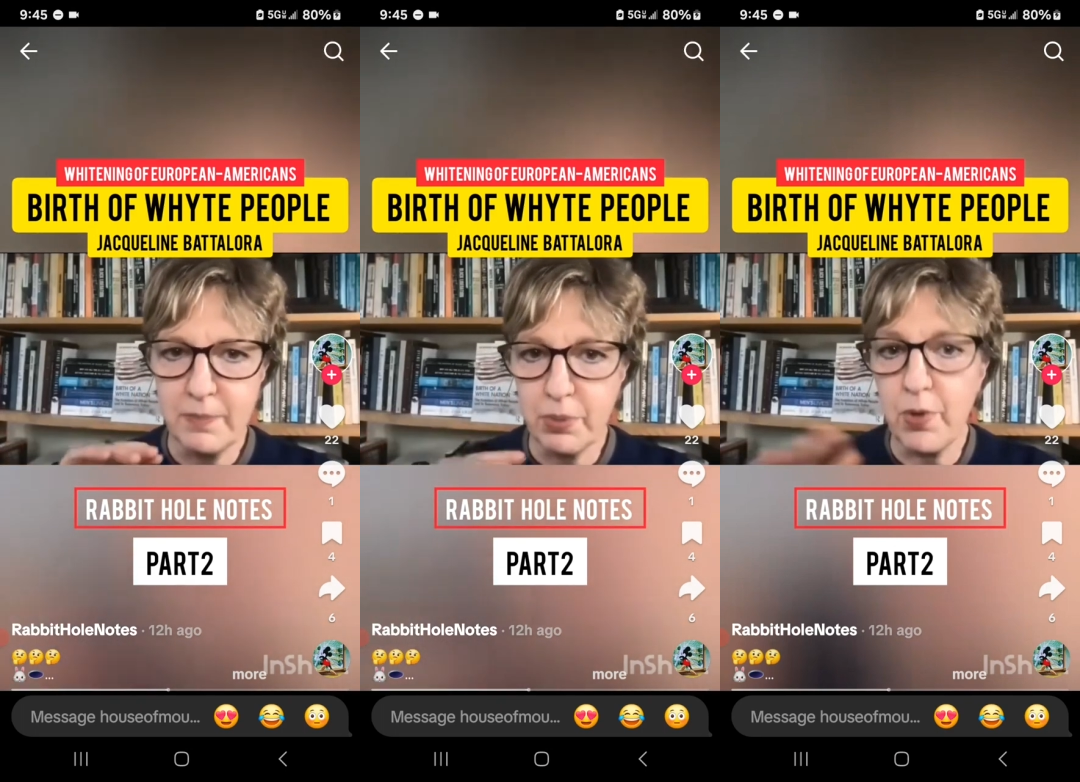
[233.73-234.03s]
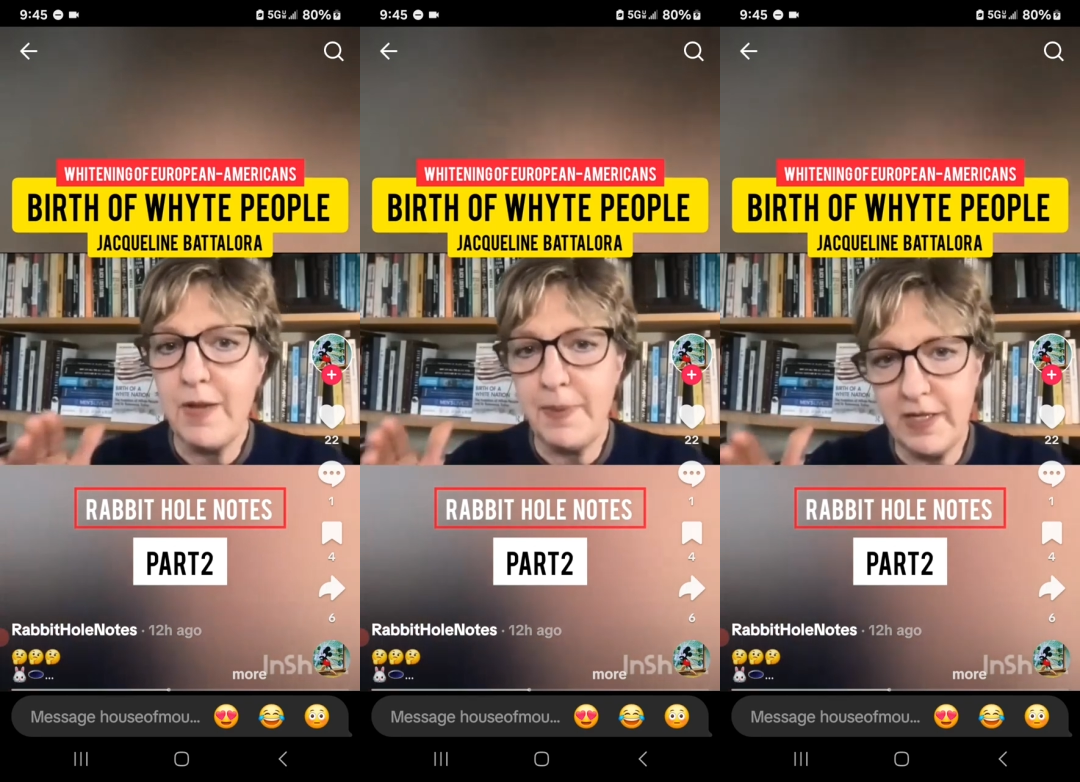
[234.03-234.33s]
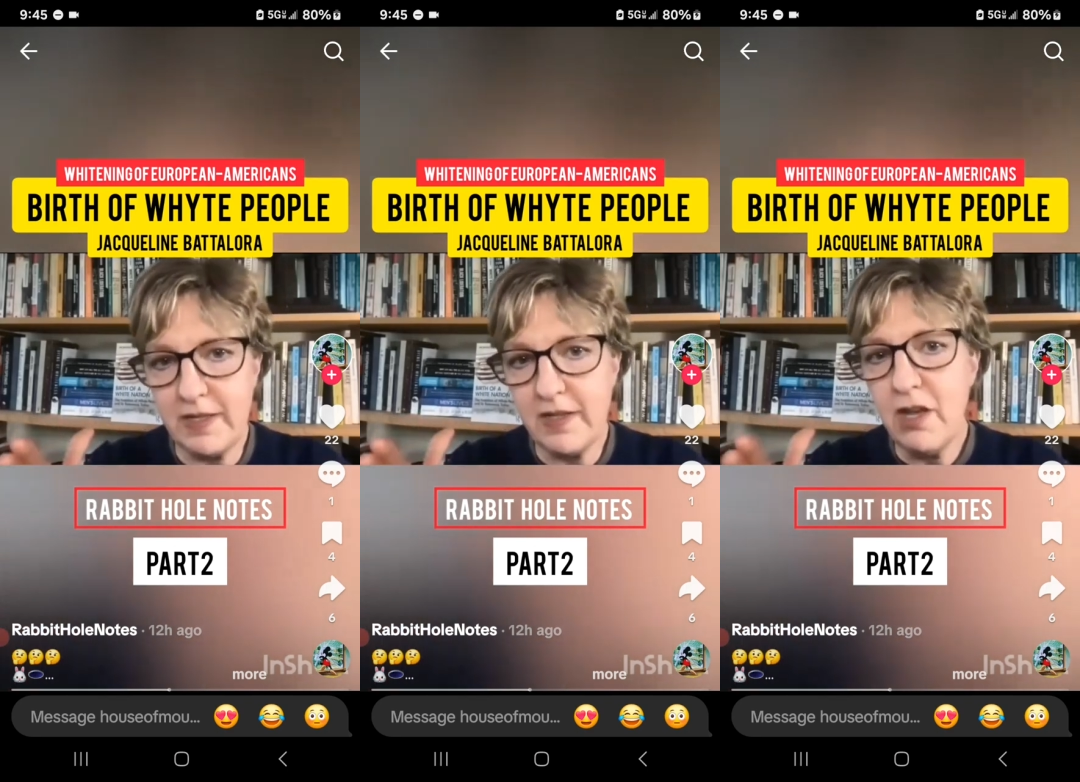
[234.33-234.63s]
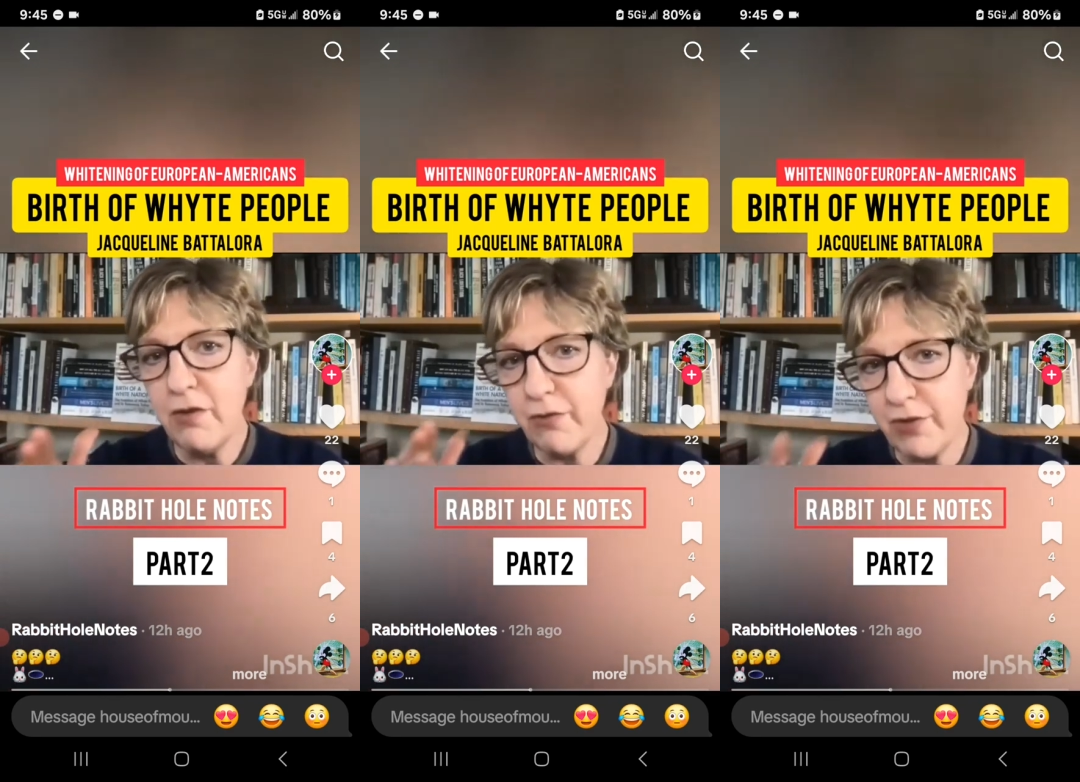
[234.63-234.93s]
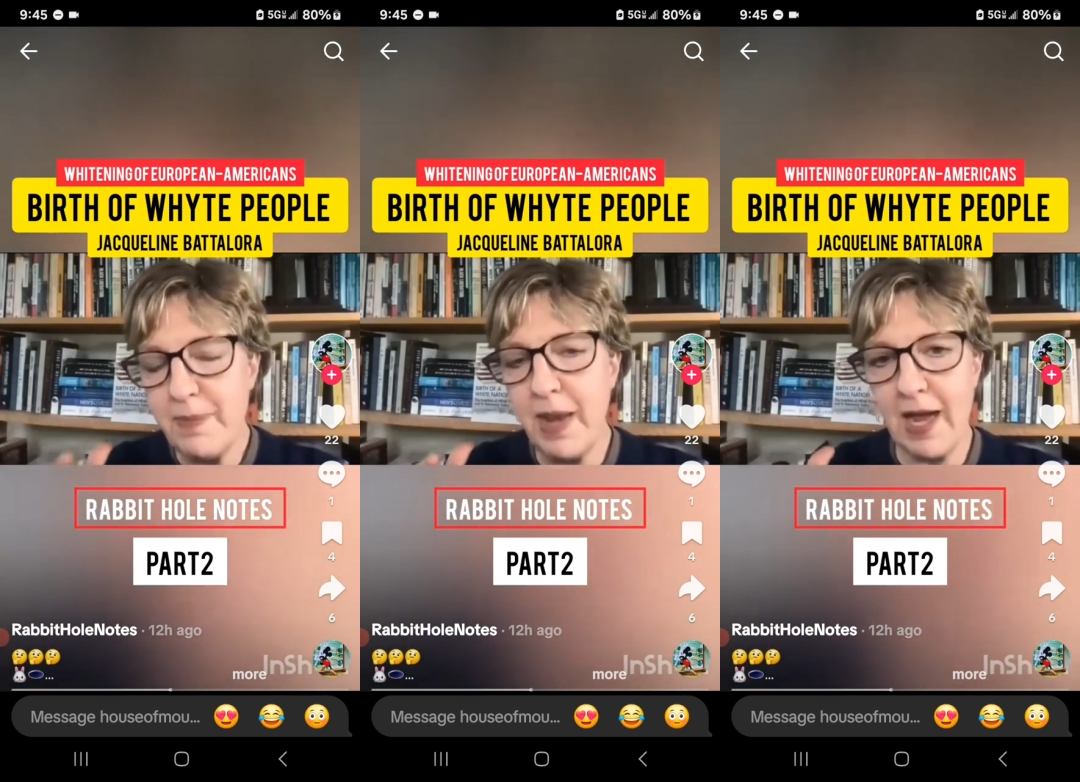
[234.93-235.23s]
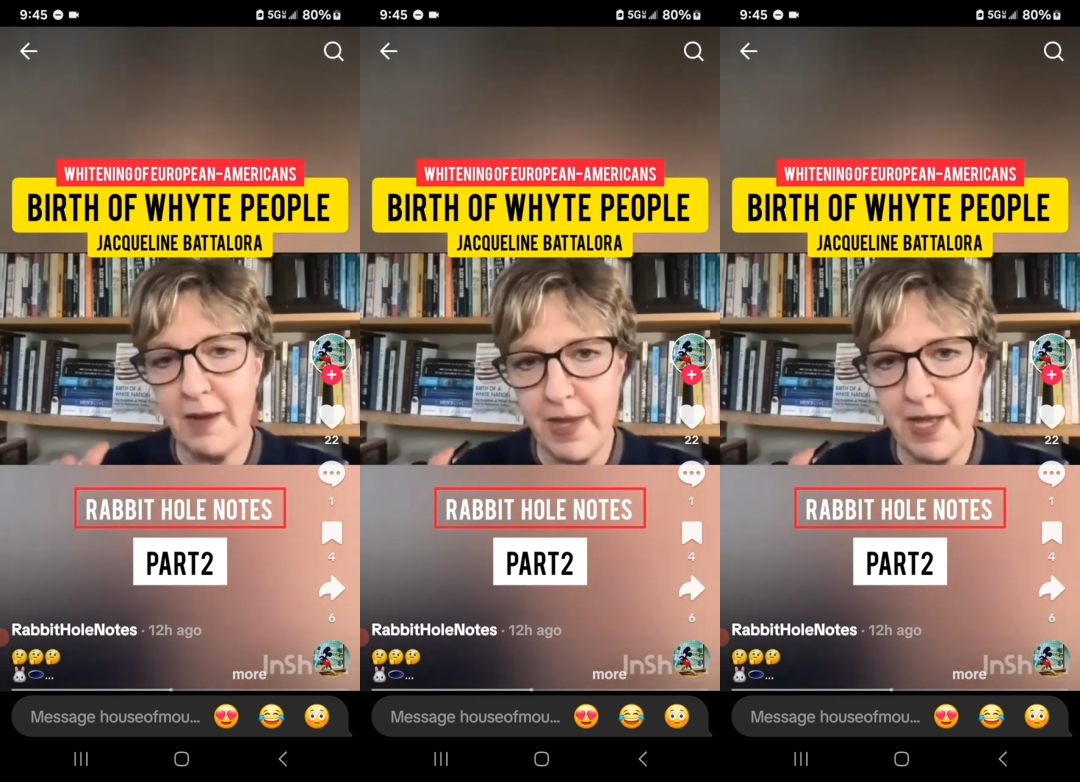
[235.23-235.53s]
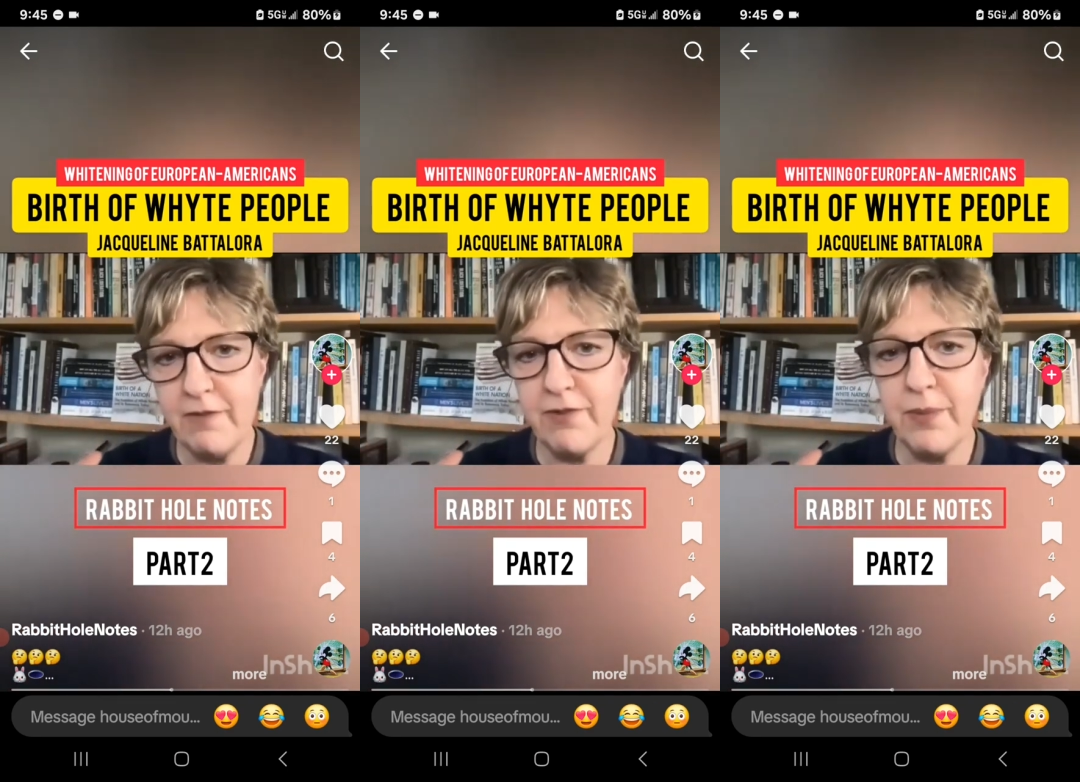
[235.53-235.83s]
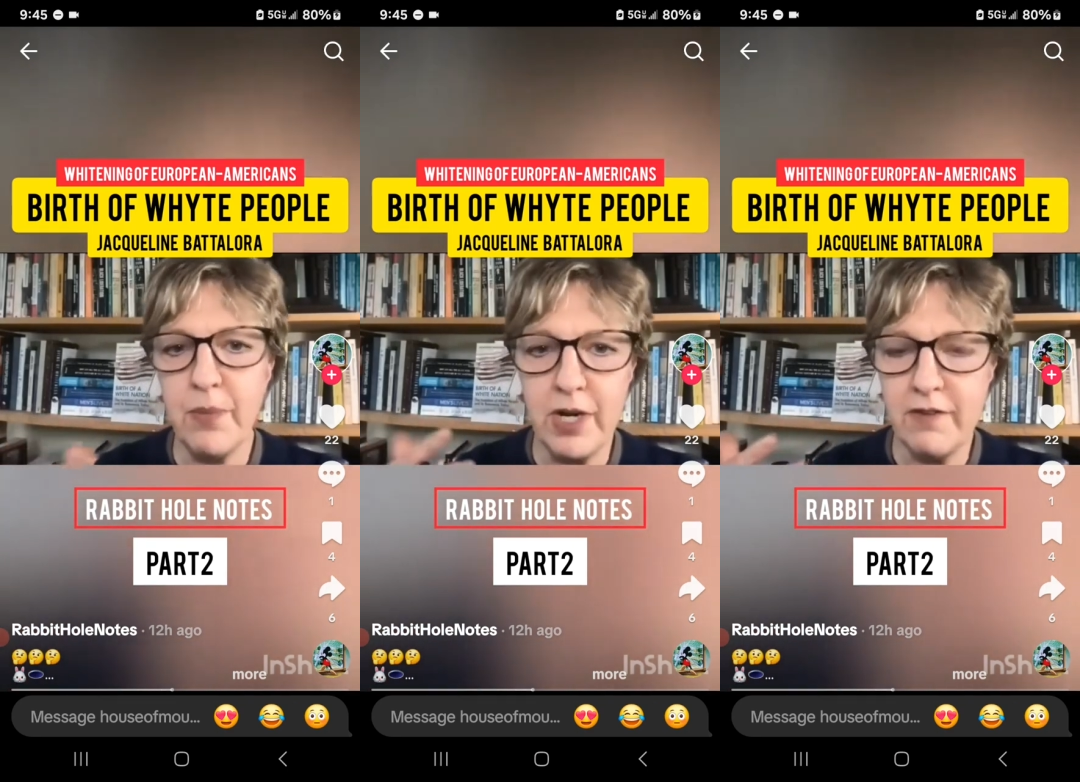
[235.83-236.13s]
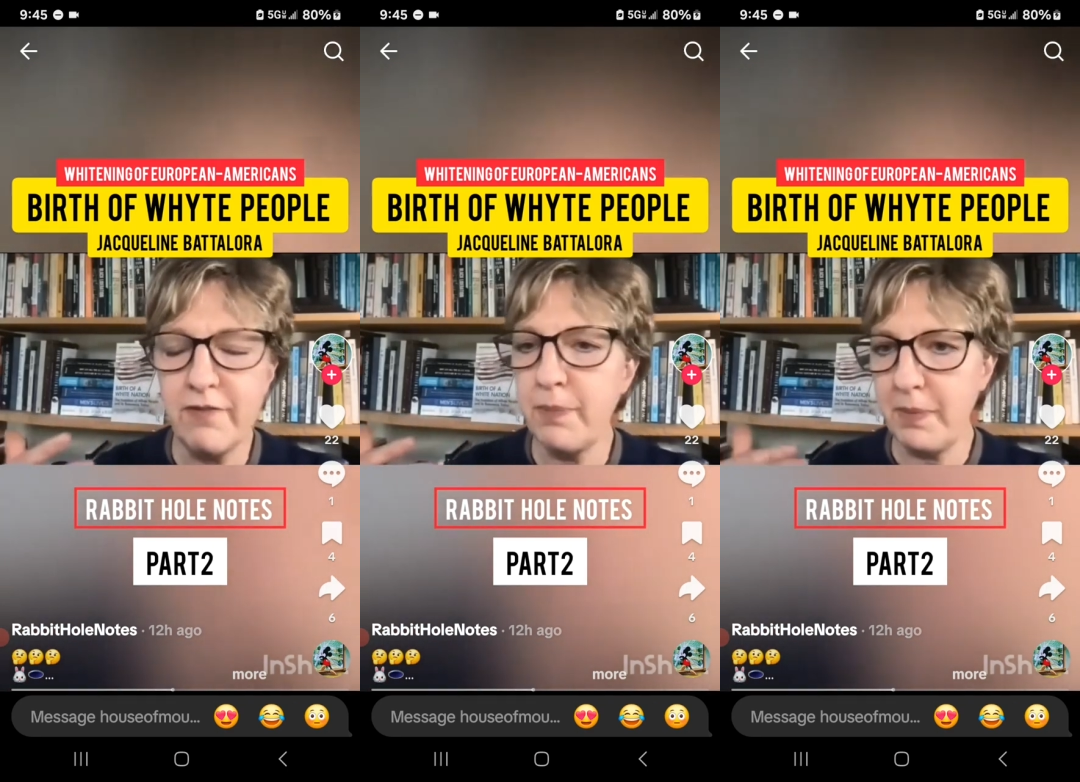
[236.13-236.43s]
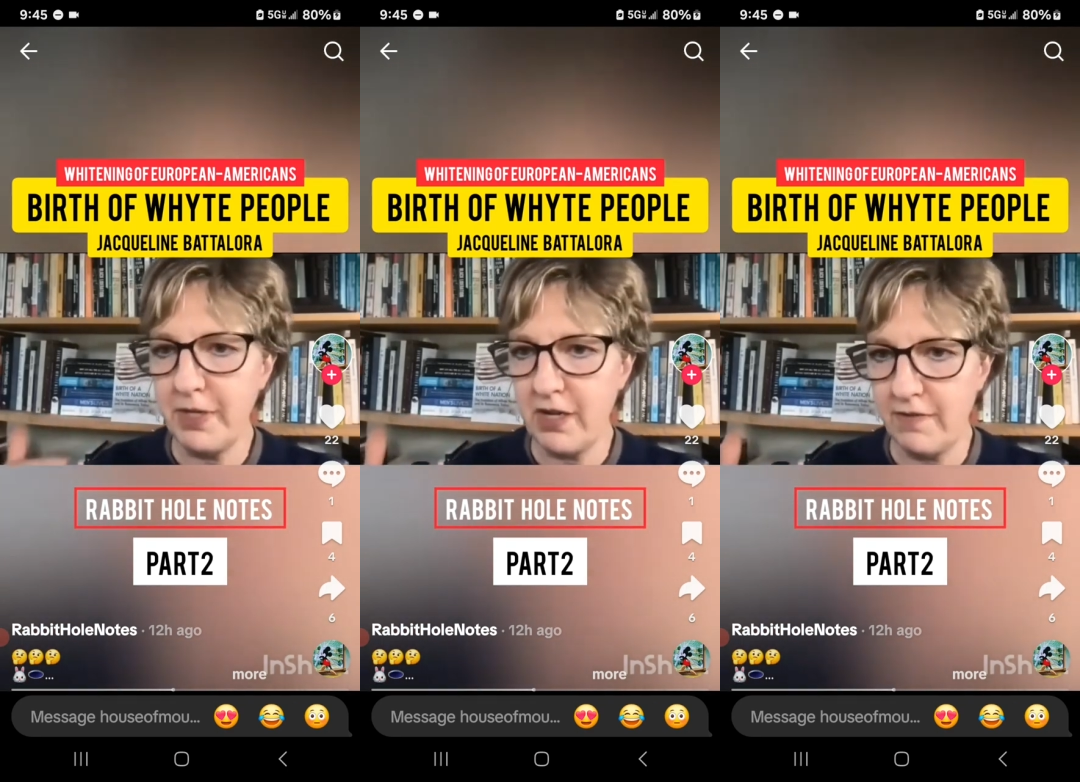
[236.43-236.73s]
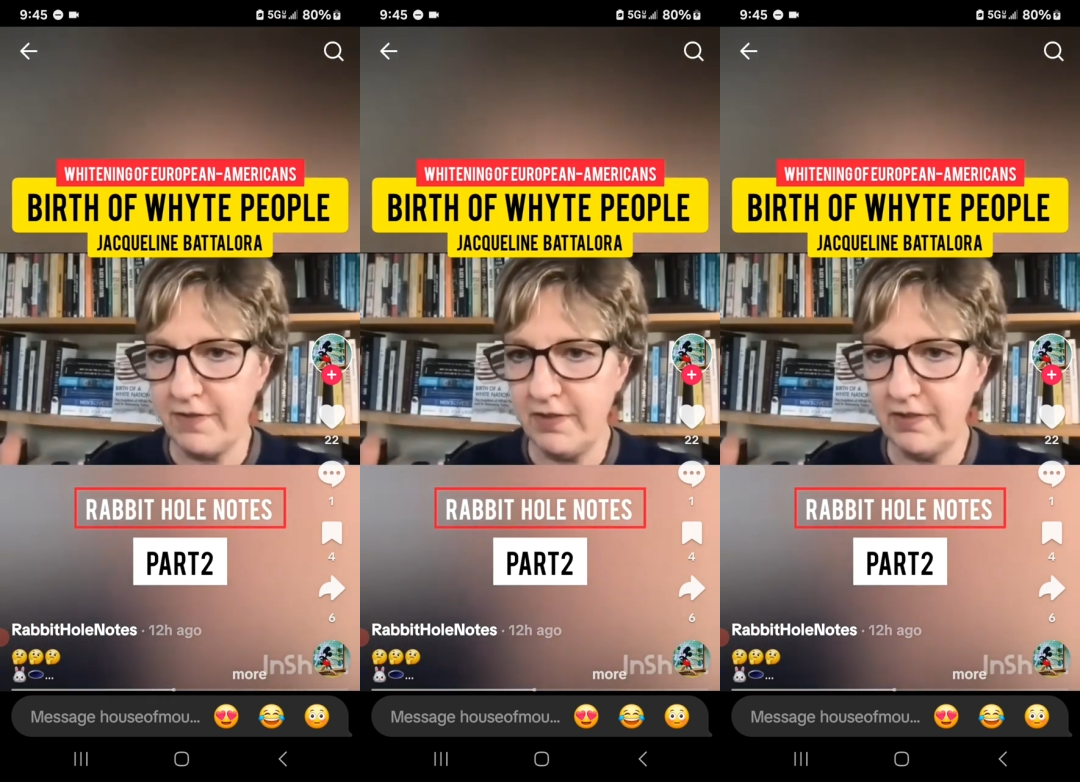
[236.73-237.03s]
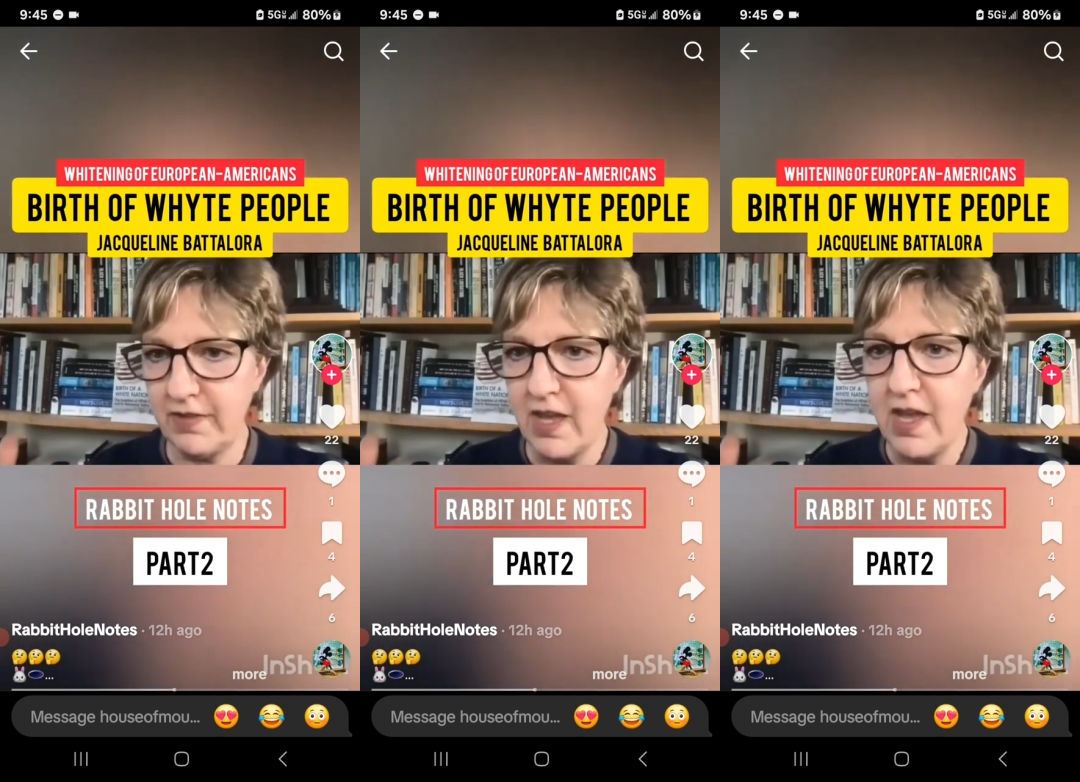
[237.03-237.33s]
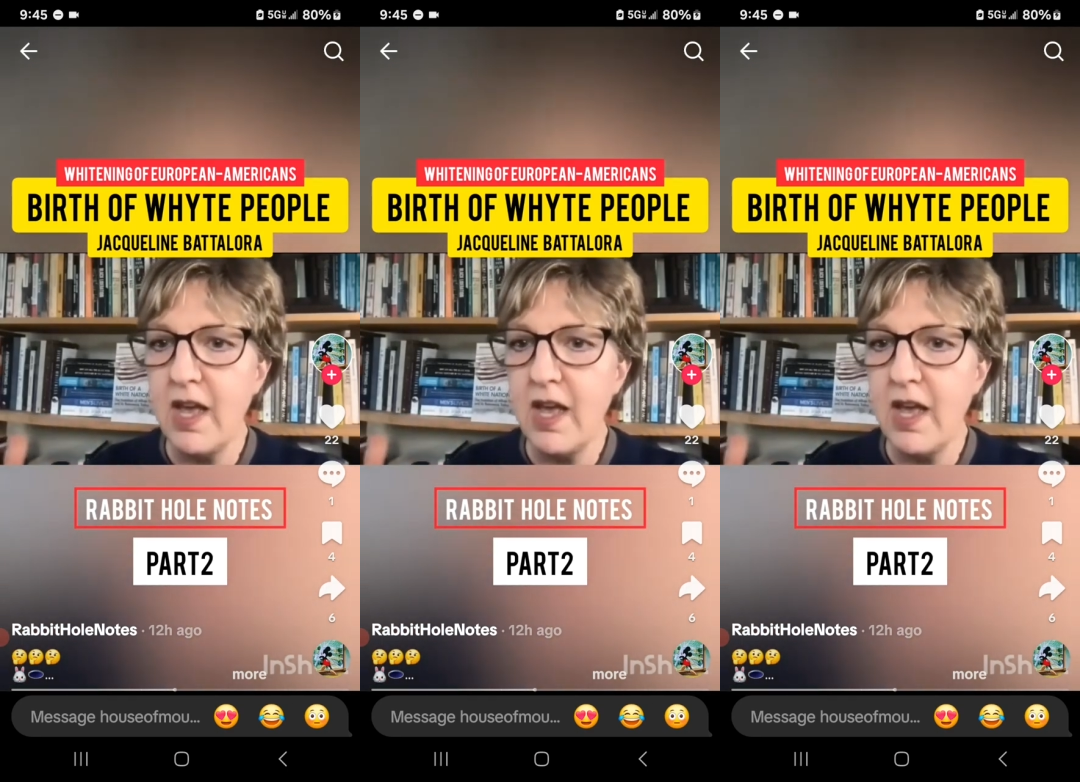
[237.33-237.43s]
prohibited free black men from running for public office.